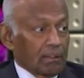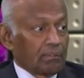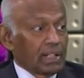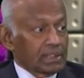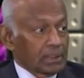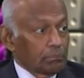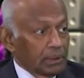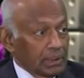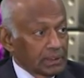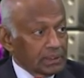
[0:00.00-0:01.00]
are ways and
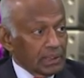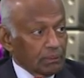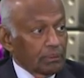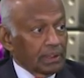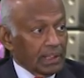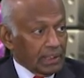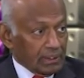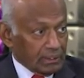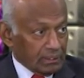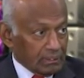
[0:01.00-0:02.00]
means that we
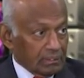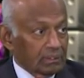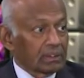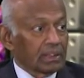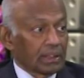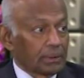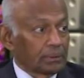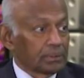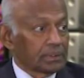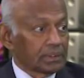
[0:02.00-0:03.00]
can
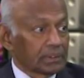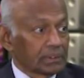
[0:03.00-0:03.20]
reduce.